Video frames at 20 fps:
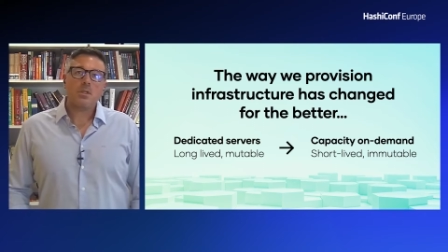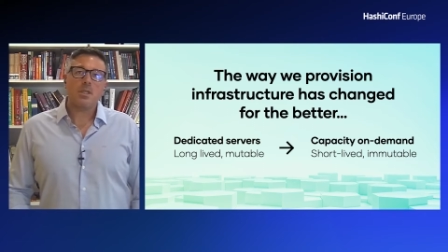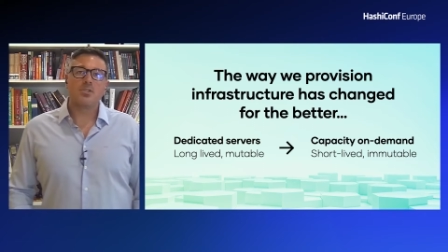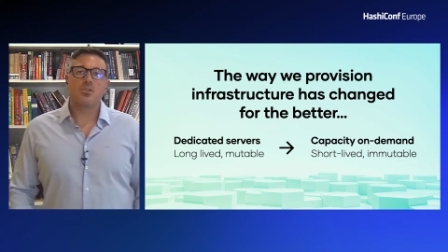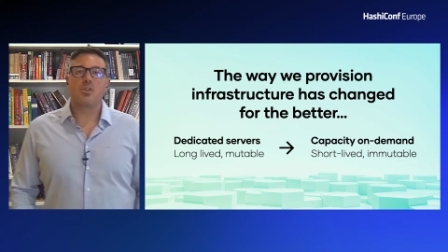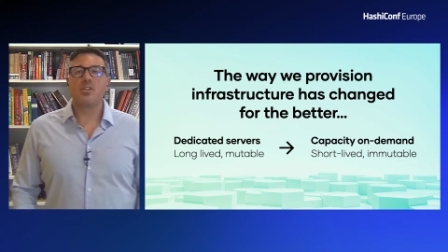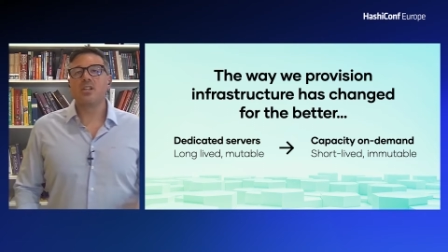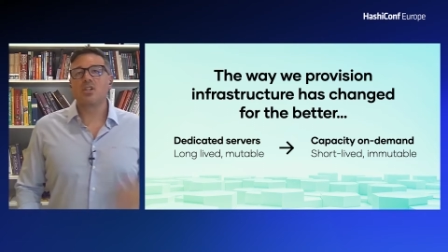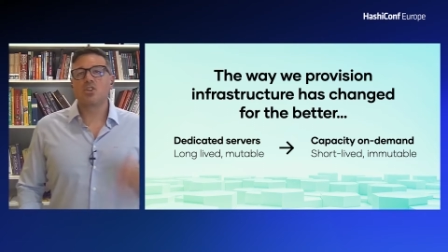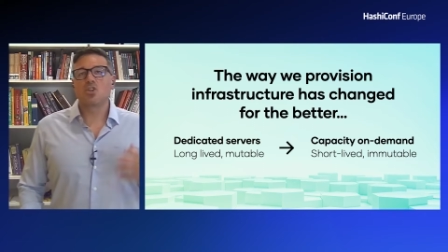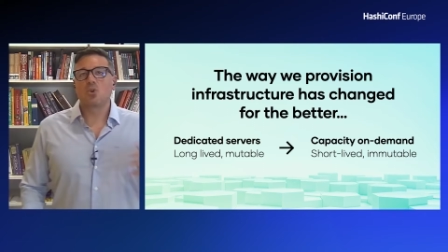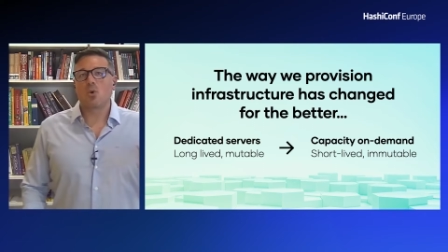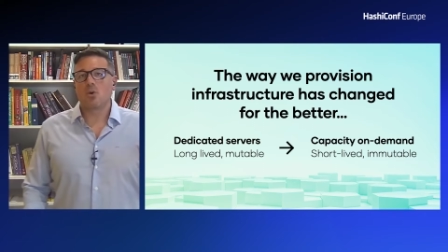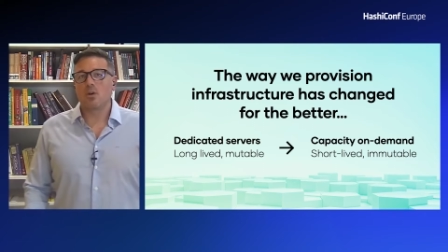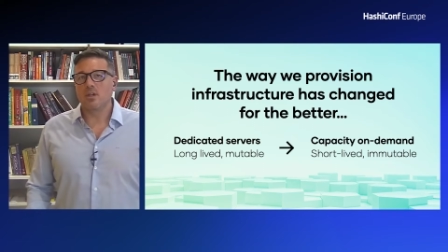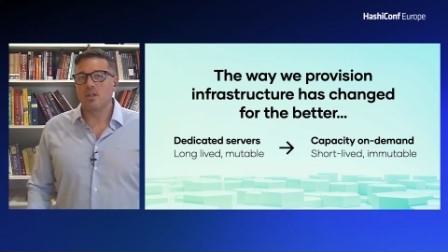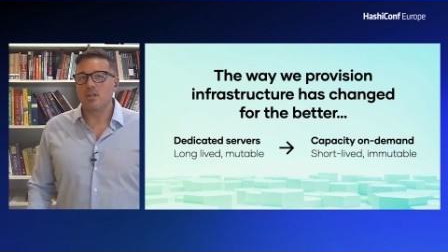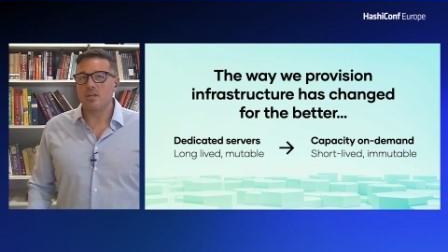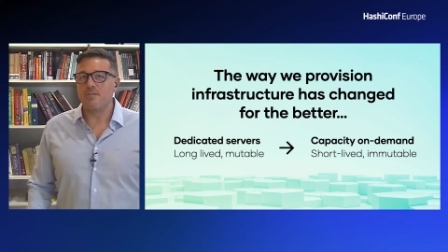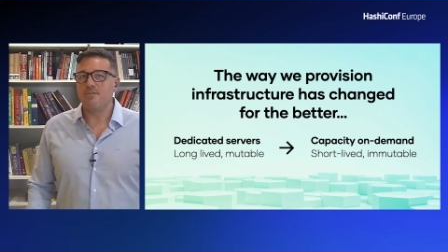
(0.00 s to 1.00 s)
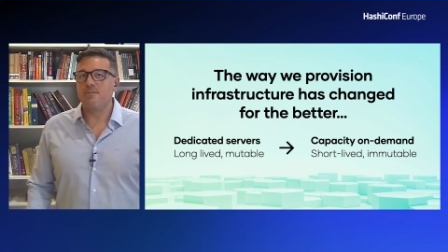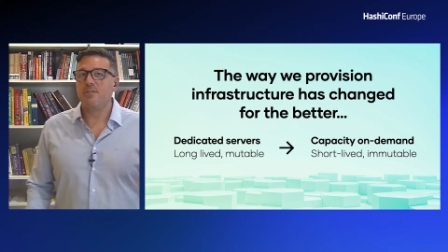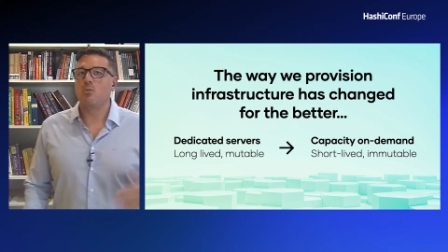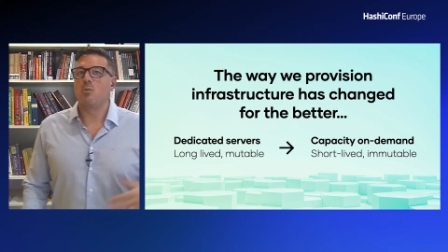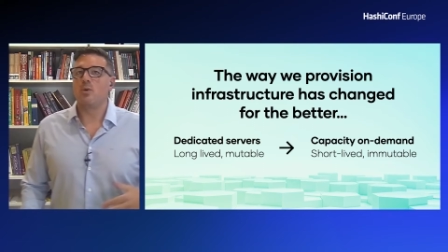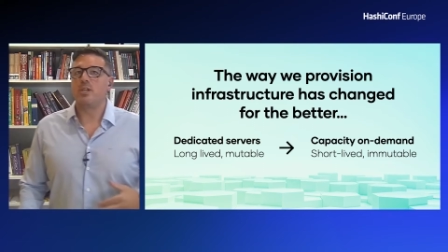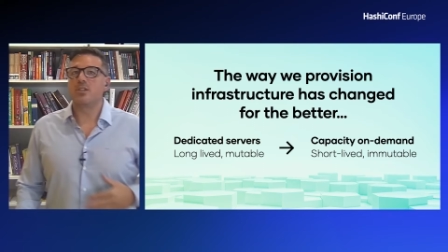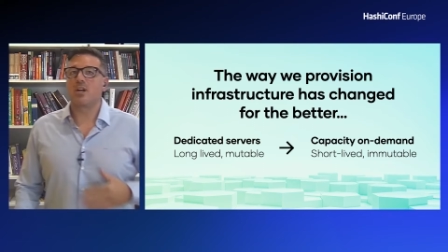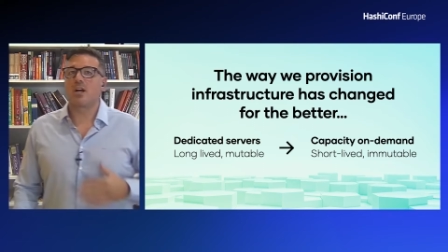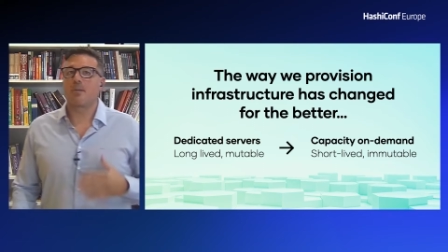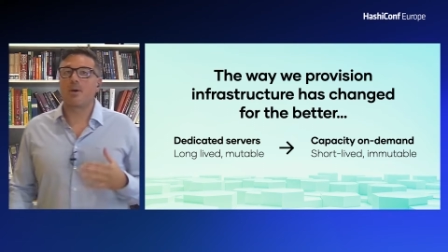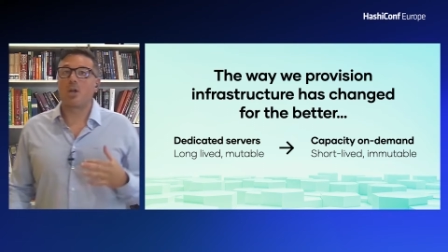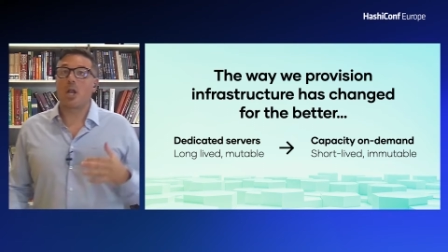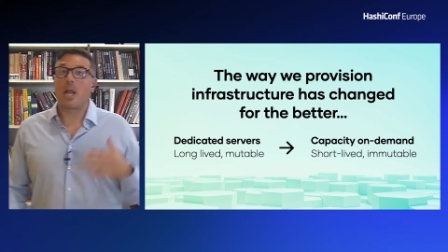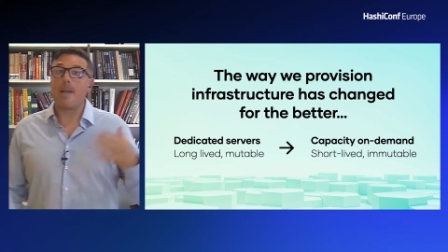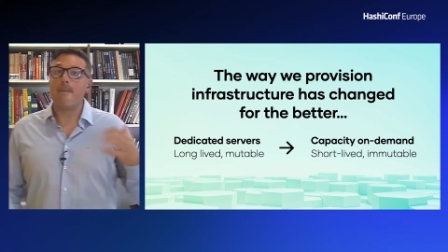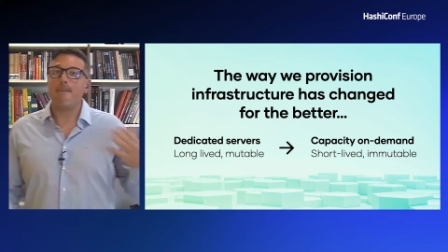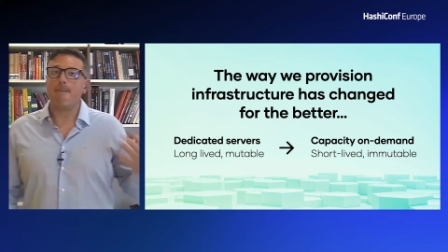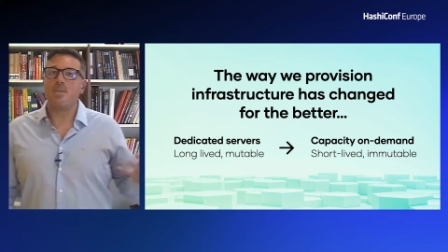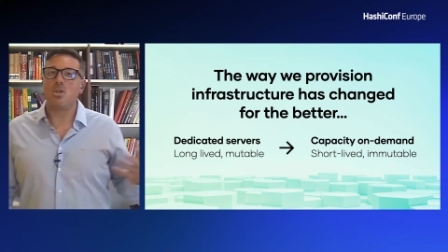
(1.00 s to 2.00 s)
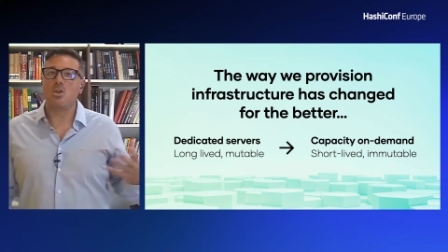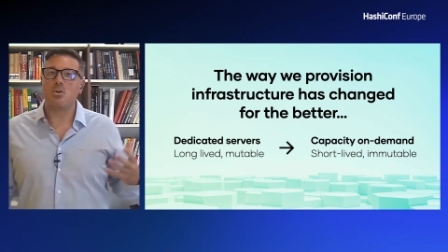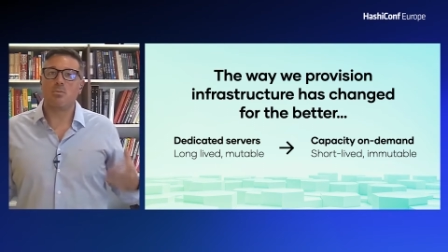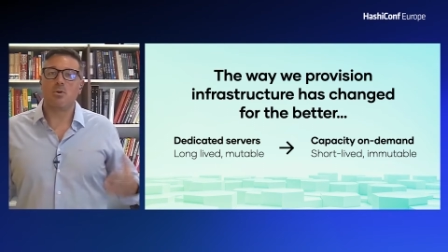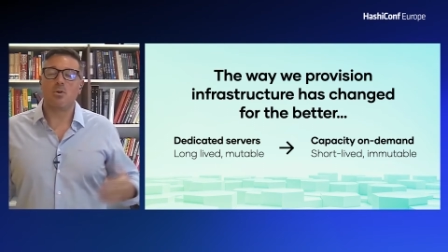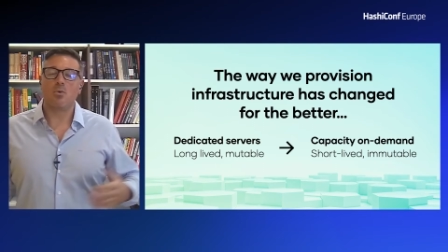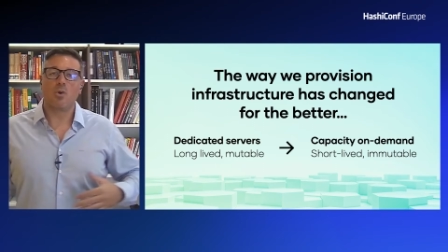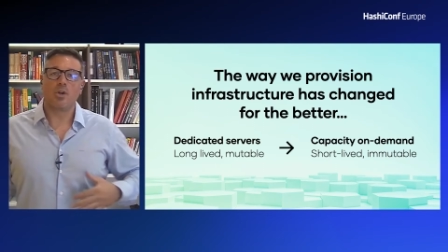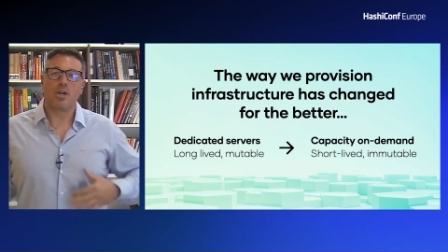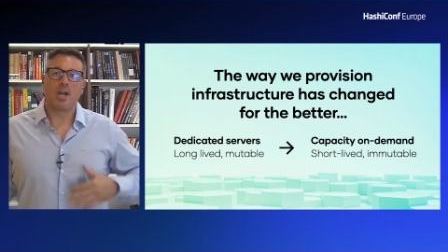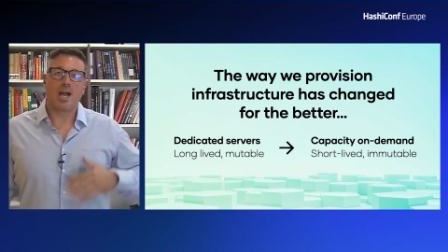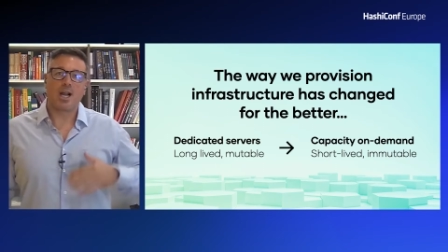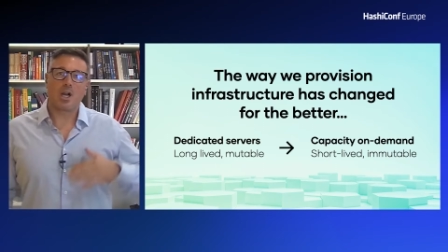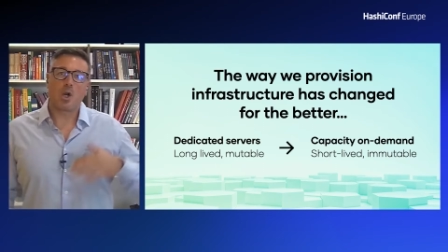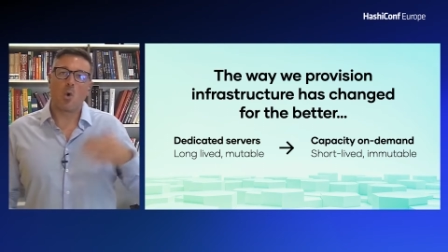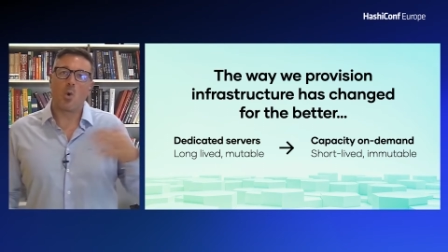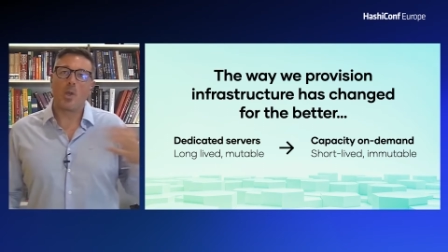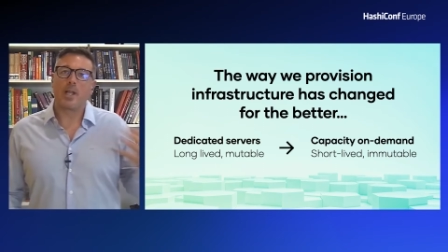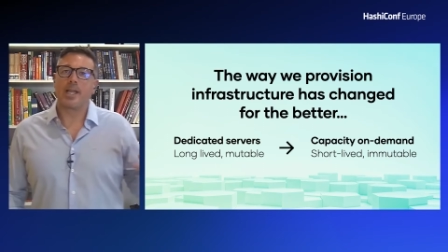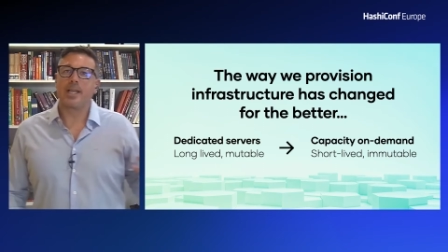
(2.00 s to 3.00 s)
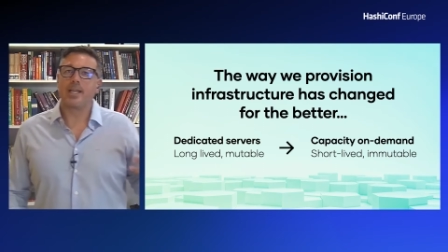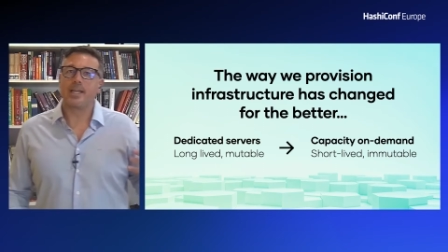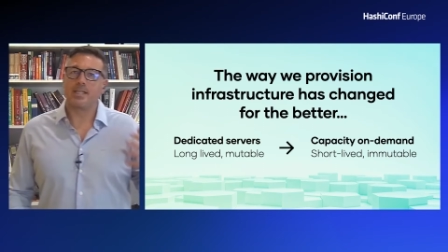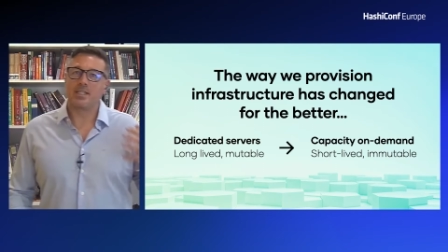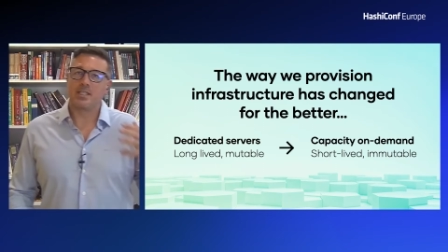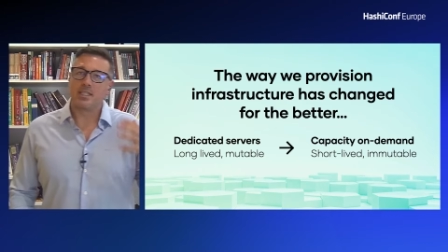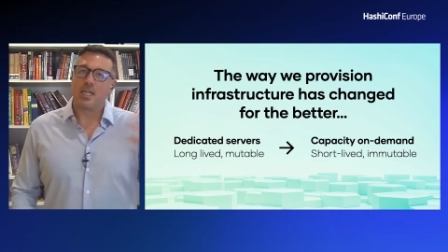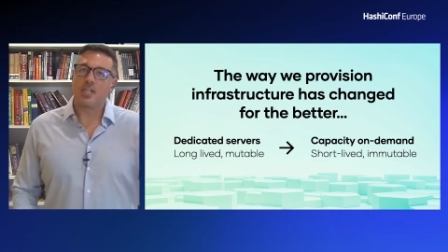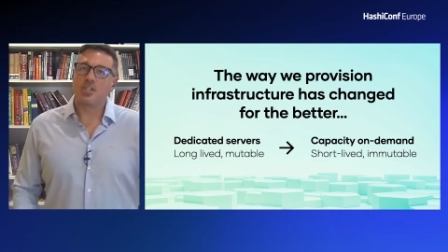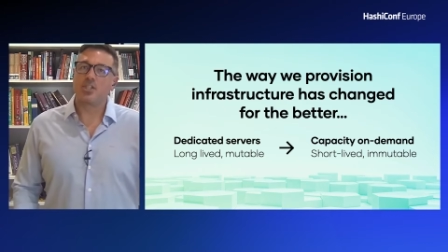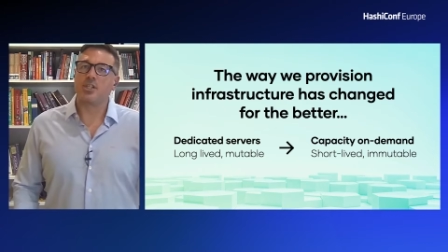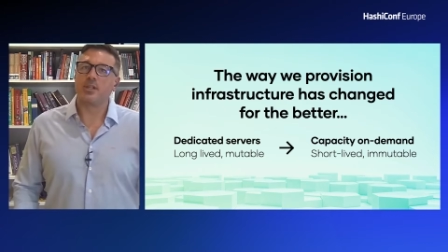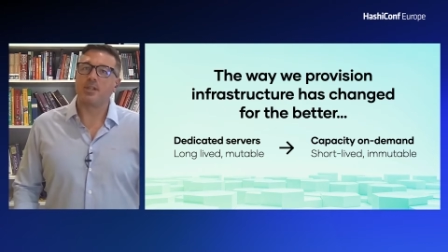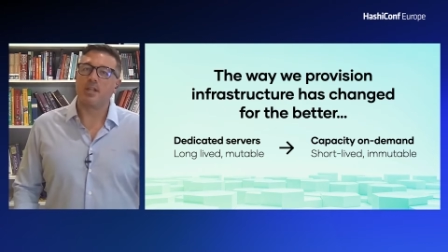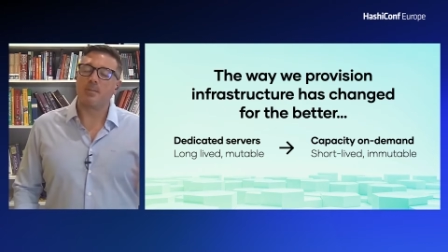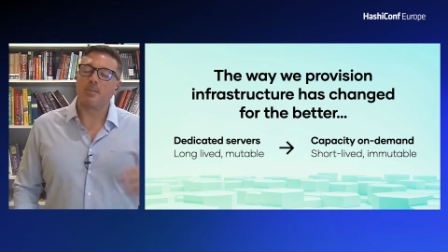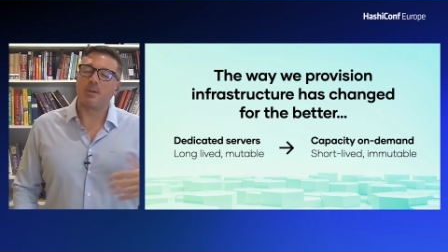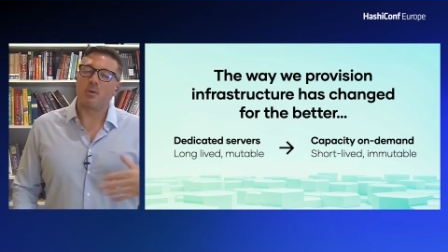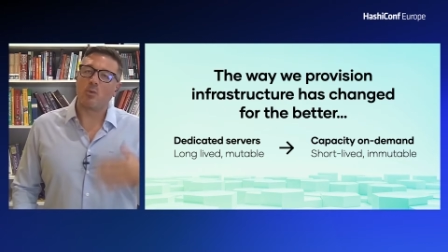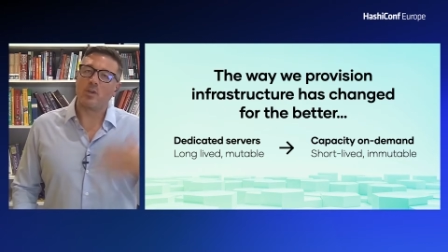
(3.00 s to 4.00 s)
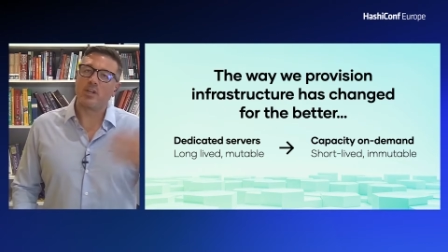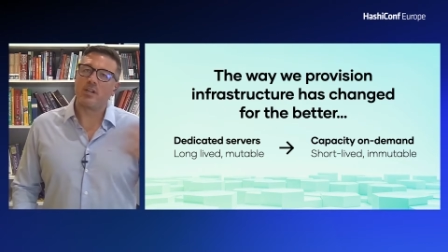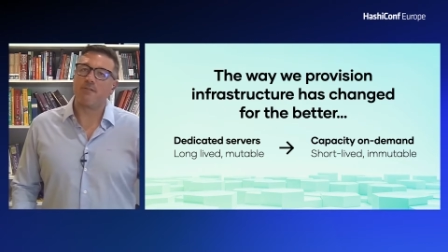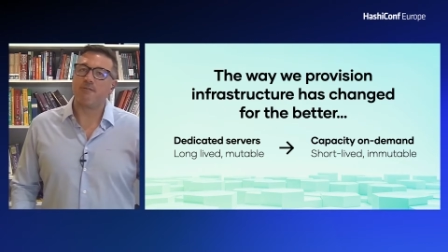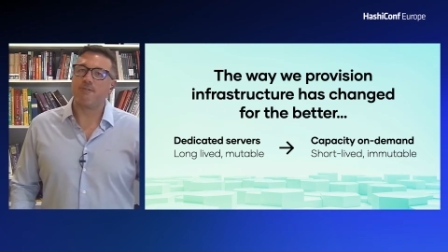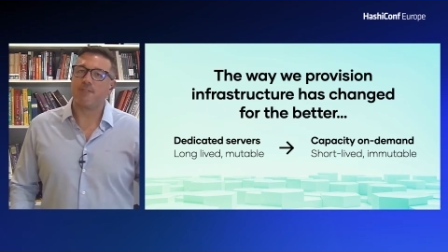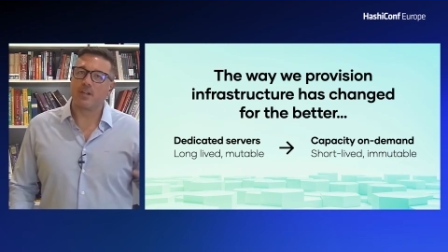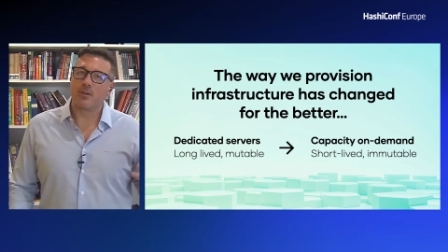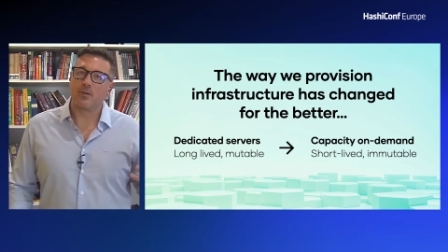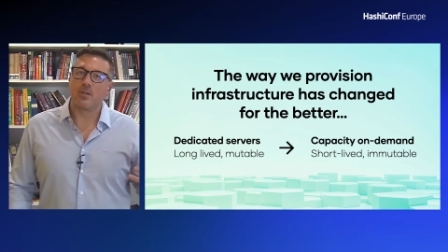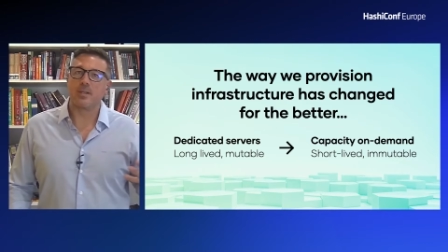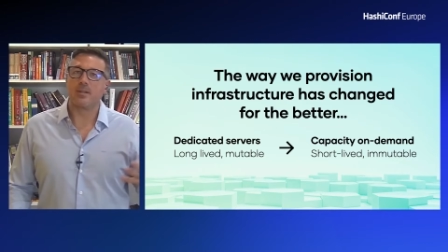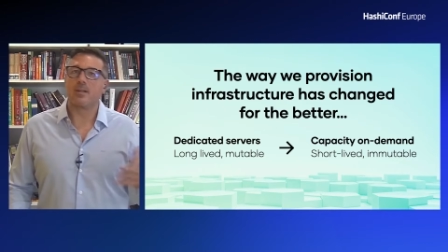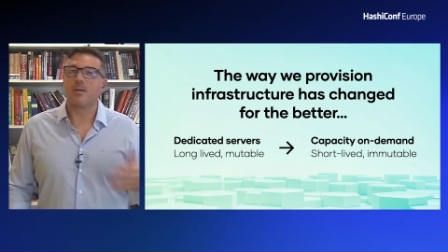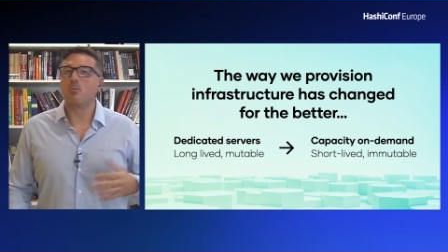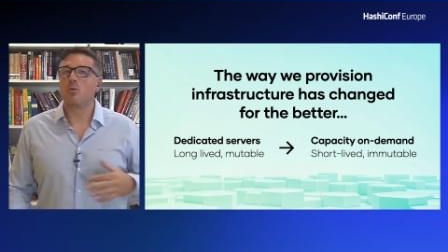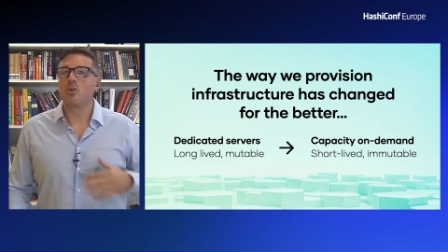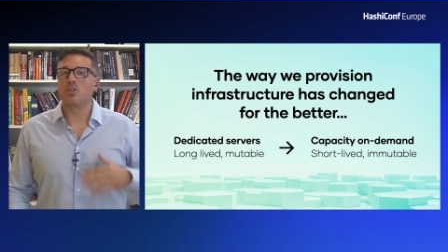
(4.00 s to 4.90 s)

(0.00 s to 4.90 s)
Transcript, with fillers: And so these are short-lived. We talk about immutable. We're not going in and touching them and reconfiguring them.